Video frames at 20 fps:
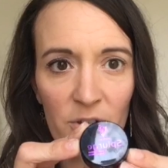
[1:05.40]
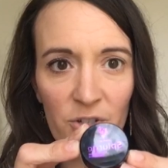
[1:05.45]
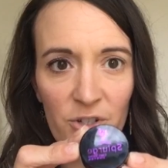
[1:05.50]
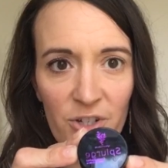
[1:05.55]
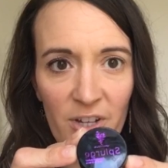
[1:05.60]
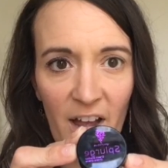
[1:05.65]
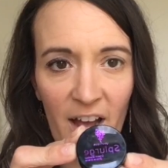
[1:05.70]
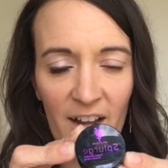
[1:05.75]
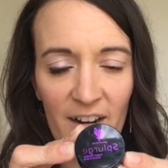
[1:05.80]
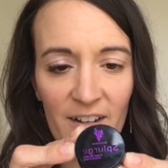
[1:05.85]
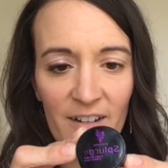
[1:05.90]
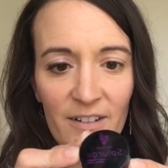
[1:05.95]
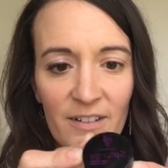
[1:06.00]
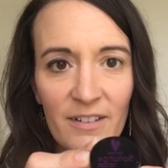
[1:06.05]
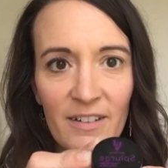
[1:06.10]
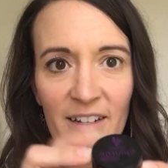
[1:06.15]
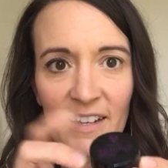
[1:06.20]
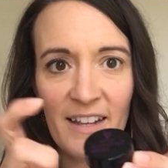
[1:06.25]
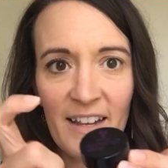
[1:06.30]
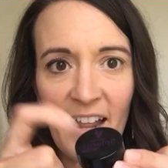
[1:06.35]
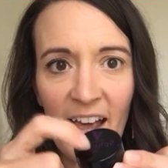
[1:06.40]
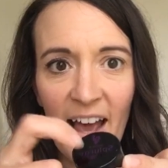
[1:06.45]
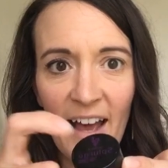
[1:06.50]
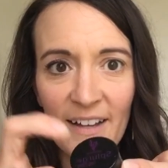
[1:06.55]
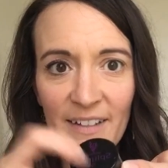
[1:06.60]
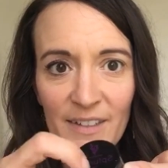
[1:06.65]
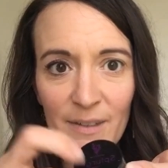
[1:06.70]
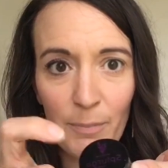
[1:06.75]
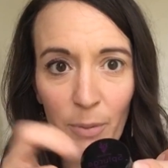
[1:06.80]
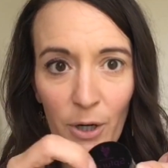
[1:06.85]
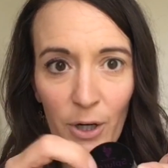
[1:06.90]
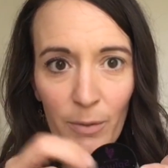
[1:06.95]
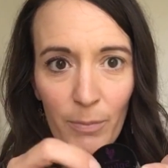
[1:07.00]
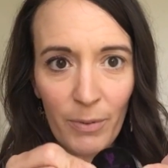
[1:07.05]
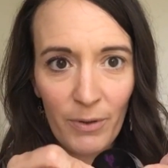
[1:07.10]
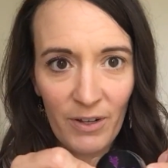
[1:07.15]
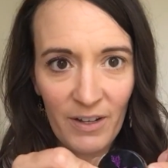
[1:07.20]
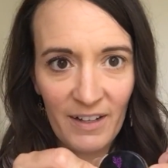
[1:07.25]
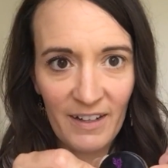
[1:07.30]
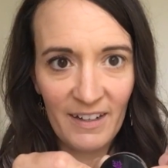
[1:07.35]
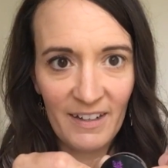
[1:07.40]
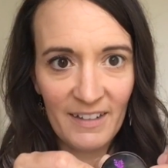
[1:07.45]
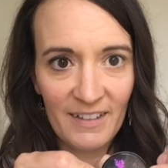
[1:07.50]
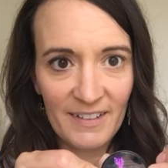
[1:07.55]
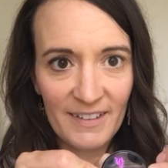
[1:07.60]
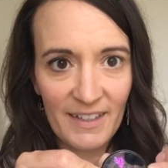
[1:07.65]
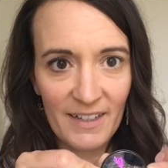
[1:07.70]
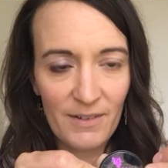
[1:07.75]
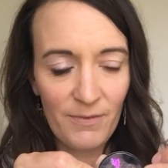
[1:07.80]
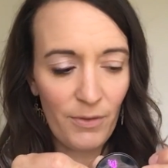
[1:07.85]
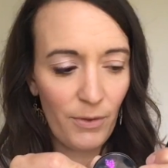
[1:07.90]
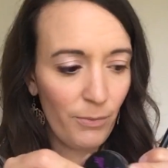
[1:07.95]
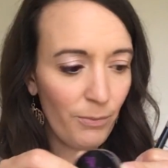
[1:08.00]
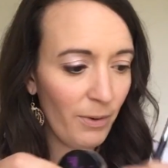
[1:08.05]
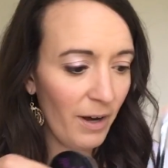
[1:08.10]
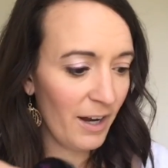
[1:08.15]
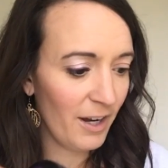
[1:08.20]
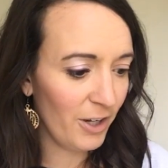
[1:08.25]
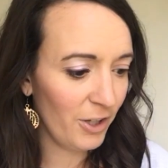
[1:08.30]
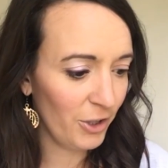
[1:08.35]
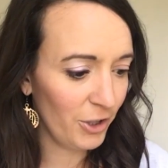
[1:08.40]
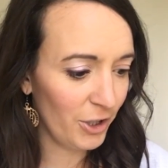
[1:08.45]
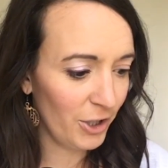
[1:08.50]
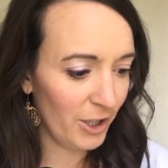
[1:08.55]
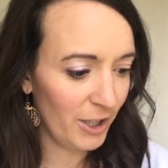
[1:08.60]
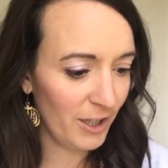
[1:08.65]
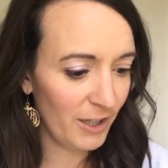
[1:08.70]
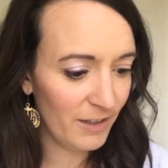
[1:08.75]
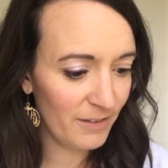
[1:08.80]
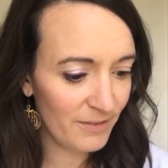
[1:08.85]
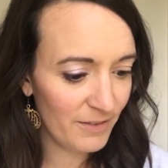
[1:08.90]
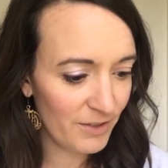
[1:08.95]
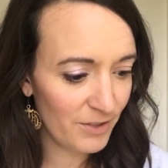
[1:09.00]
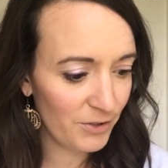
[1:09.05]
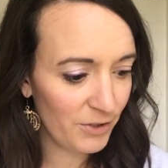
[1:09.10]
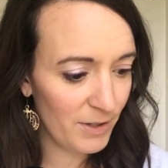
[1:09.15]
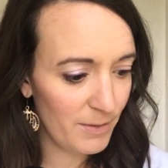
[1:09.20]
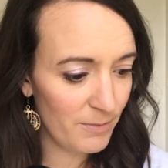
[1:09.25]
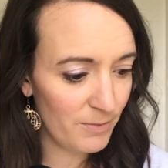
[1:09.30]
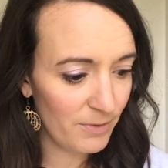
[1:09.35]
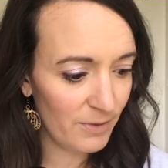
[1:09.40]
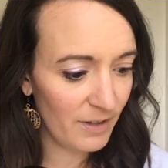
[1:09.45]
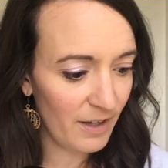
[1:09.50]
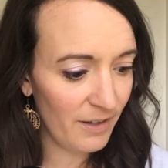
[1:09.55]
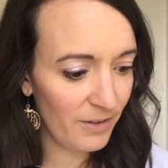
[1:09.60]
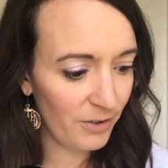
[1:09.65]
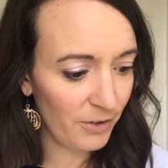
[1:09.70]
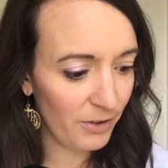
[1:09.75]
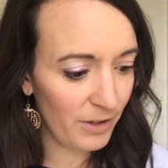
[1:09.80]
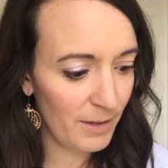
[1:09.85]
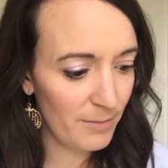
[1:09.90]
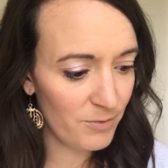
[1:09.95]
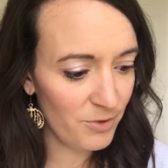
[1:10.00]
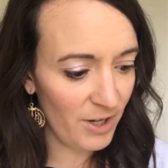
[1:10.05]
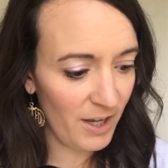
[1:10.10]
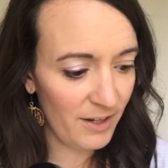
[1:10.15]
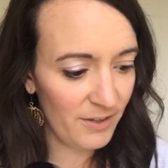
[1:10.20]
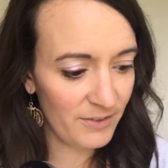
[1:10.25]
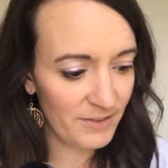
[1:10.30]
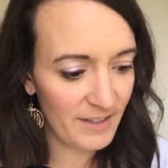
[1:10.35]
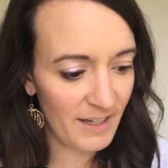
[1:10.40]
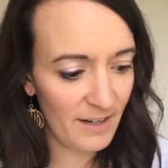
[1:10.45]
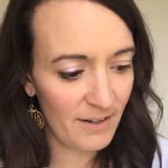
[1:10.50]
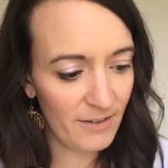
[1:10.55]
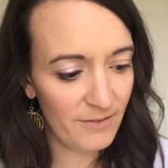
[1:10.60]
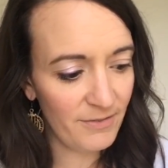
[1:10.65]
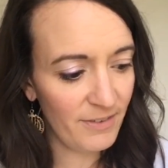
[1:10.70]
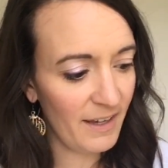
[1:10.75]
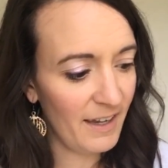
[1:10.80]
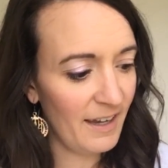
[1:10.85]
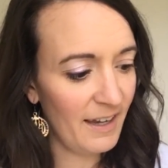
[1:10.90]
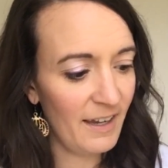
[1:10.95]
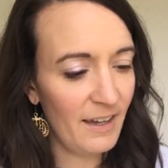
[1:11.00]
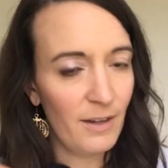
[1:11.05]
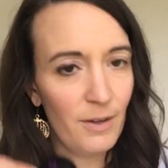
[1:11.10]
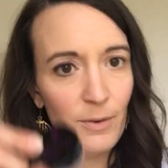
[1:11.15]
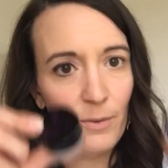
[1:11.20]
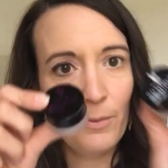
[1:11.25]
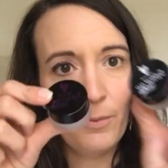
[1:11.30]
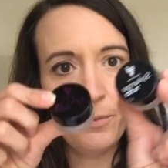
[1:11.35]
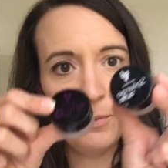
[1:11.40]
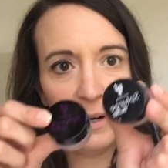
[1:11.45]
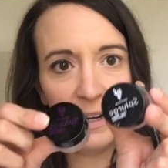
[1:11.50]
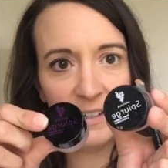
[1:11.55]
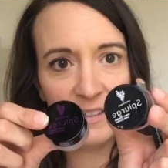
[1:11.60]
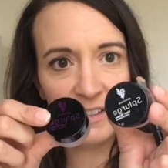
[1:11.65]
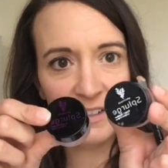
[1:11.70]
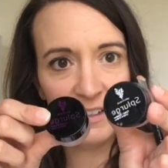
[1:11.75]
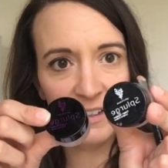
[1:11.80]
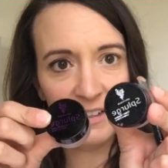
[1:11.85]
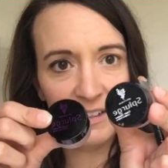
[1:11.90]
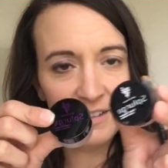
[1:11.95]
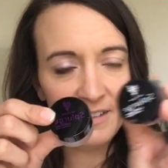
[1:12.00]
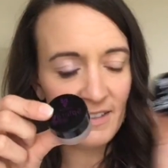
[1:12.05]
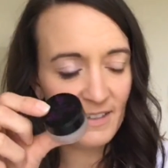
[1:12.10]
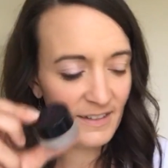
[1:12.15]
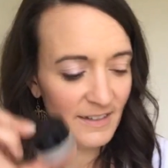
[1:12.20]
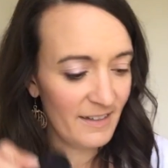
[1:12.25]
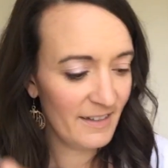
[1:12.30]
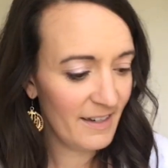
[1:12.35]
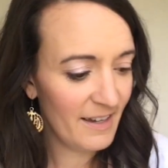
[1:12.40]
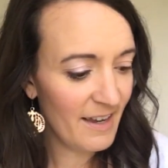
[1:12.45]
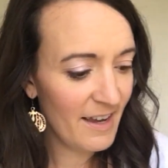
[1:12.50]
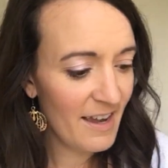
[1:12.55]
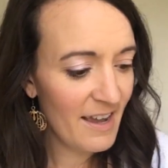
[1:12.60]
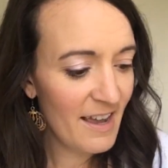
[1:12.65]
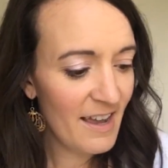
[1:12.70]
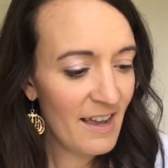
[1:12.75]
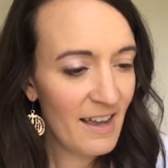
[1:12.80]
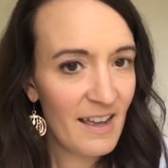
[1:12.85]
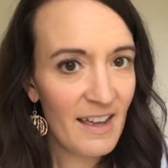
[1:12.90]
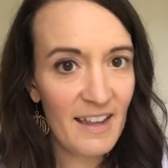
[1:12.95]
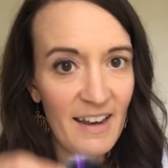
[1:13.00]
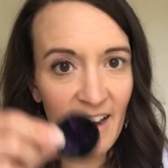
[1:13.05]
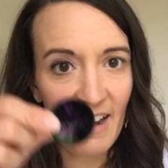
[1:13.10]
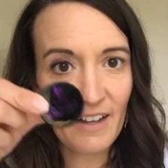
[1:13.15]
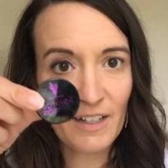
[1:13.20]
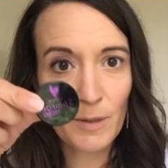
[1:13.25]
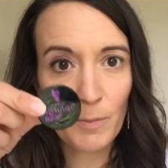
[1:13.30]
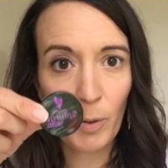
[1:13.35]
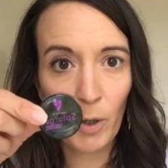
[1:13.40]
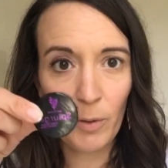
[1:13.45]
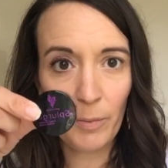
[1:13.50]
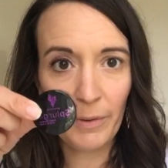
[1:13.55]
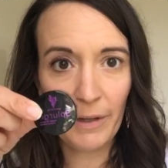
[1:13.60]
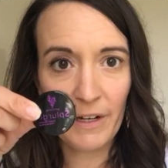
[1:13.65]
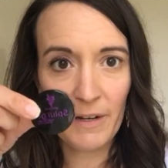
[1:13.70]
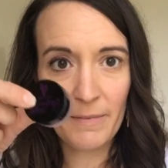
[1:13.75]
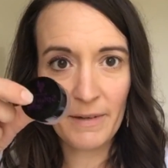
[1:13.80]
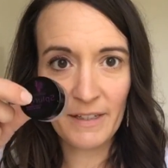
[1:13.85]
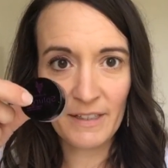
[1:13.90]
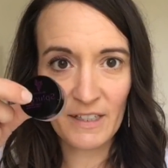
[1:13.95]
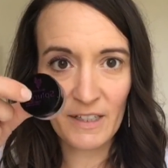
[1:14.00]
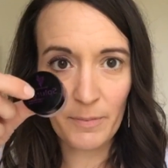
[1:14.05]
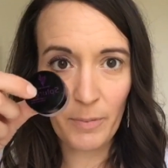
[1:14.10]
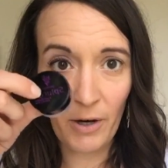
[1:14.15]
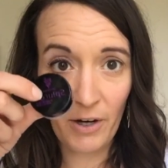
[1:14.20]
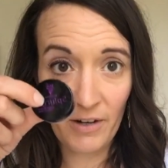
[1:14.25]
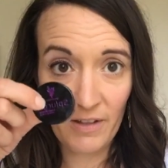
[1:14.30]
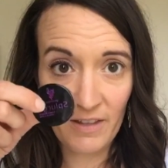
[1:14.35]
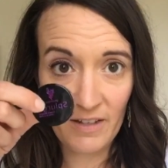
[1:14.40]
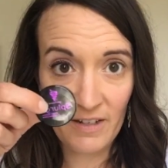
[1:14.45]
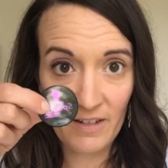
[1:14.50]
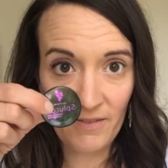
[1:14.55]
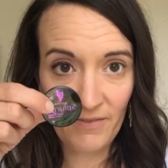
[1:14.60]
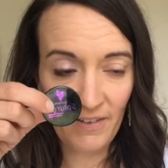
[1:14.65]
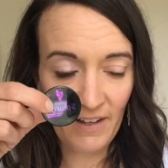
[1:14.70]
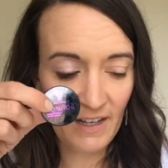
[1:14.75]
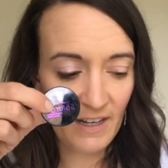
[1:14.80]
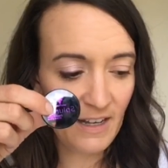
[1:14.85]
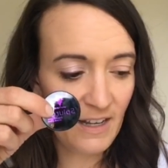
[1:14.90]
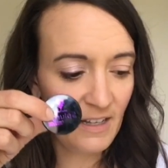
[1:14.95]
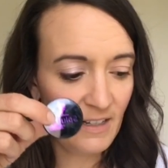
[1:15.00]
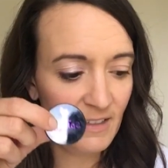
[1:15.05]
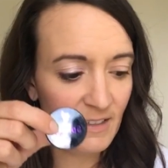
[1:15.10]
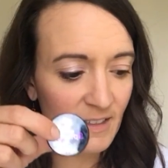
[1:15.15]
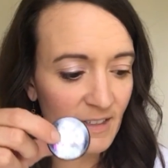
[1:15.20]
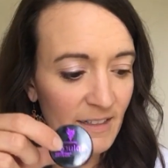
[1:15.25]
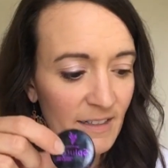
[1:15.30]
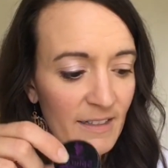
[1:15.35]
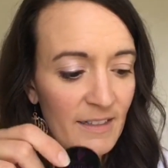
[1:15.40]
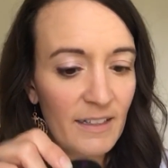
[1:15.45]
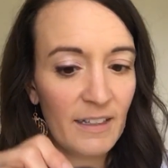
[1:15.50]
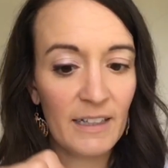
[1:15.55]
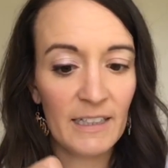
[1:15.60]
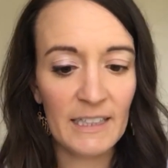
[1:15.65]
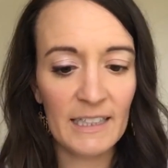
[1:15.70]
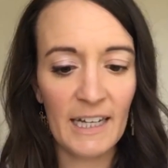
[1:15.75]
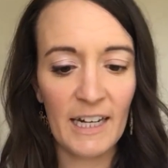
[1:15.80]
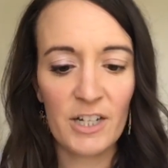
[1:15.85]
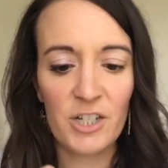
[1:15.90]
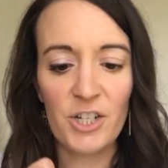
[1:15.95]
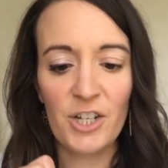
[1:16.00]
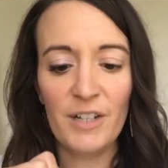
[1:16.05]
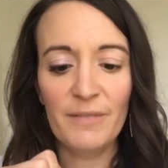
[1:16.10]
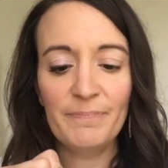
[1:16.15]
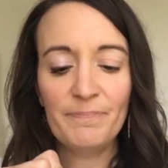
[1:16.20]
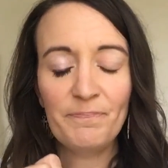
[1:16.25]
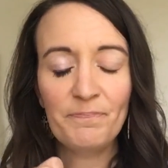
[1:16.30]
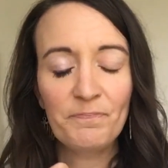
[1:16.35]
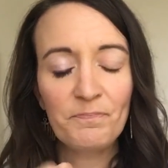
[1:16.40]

Shadow. It has purple on it instead of the regular, other cream shadows have a white on it, and it has purple on it because it's part of the Defend Innocence collection.